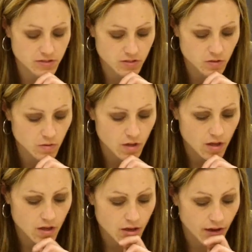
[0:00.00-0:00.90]
And so
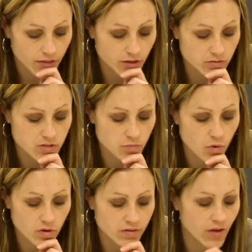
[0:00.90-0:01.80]
I thought it was
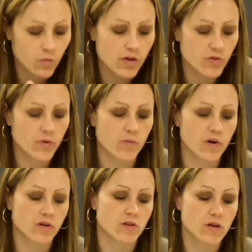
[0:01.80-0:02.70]
important that whether we
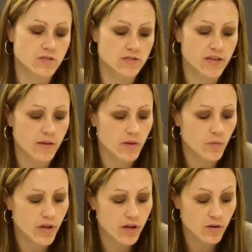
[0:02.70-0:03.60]
won or lost this game,
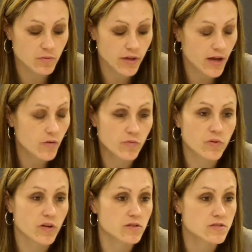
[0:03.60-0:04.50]
that we needed to play how we
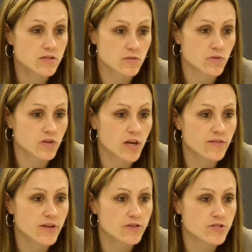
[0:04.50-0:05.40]
played all season, with a
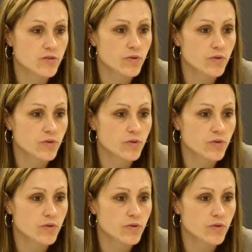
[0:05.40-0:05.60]
lot of energy.